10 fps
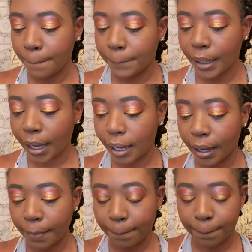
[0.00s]

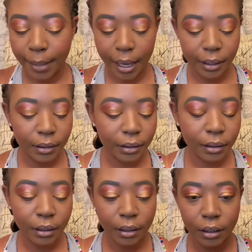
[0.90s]
black matte
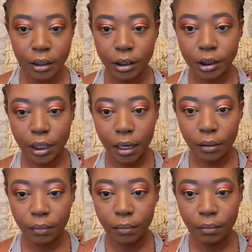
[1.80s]

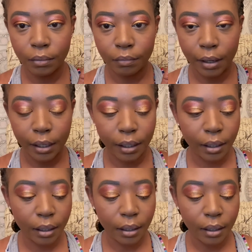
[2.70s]
shadow right here.